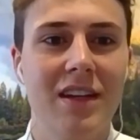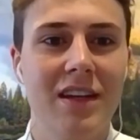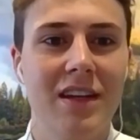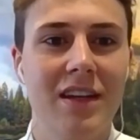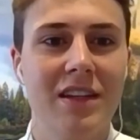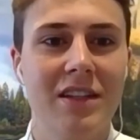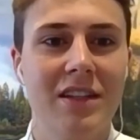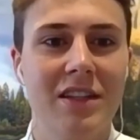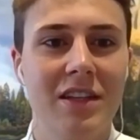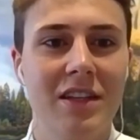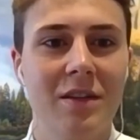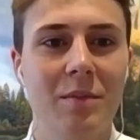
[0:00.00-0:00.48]

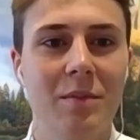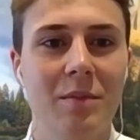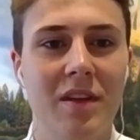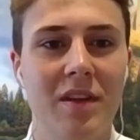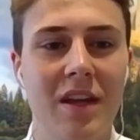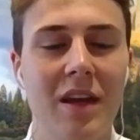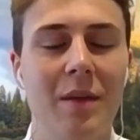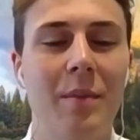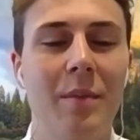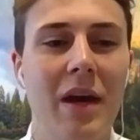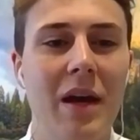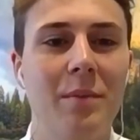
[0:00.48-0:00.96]
she'll
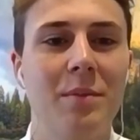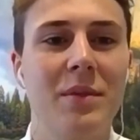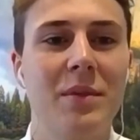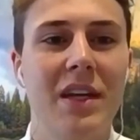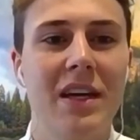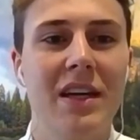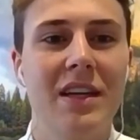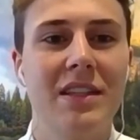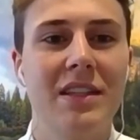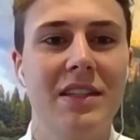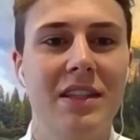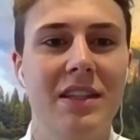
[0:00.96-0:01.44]
get
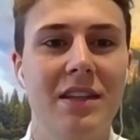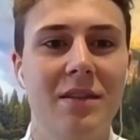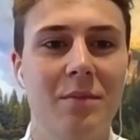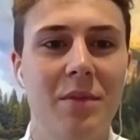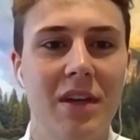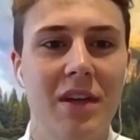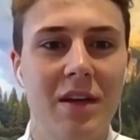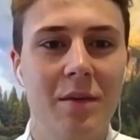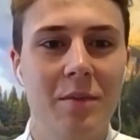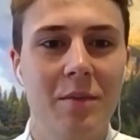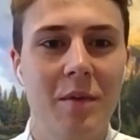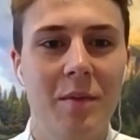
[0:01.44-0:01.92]
baptized and
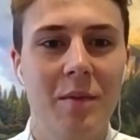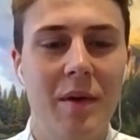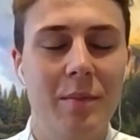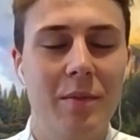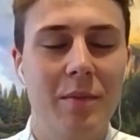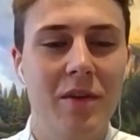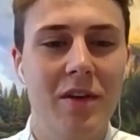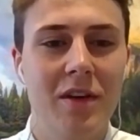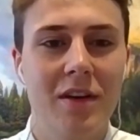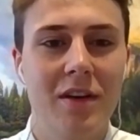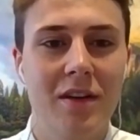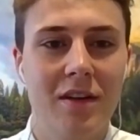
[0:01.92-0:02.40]
become a
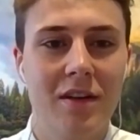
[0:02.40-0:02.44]
member.